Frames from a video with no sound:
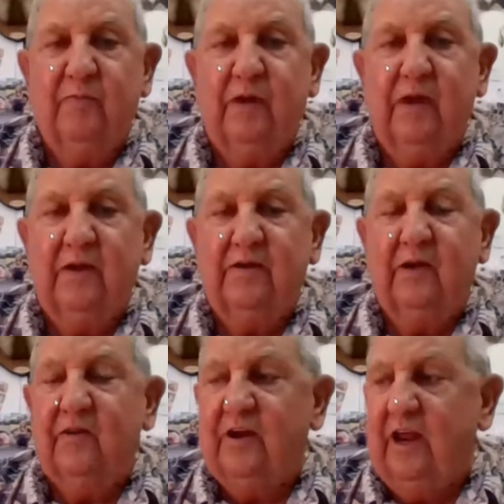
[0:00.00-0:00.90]
But
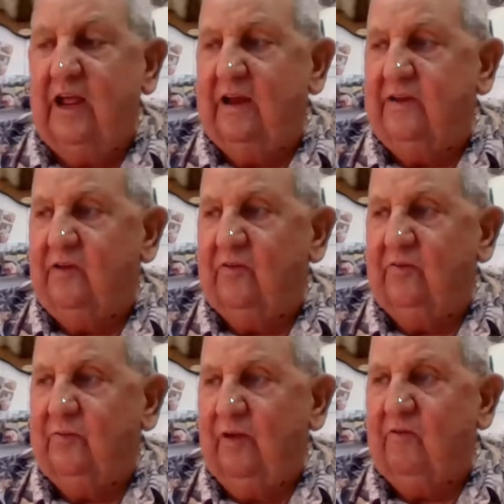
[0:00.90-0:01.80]
other than that, you
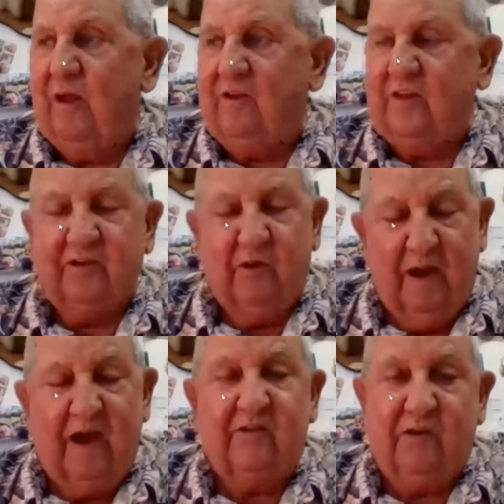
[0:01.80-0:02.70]
know, everybody's got their
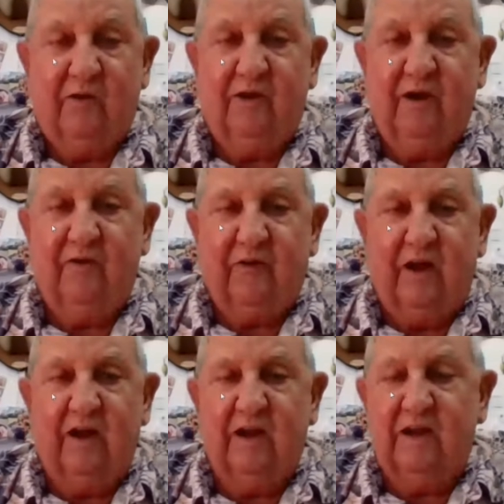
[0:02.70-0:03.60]
mask on now
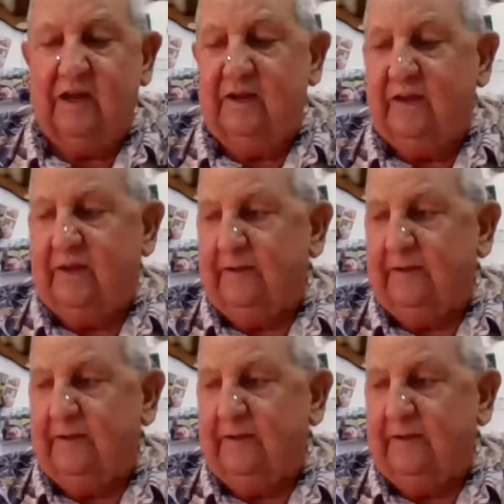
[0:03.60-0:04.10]
finally. And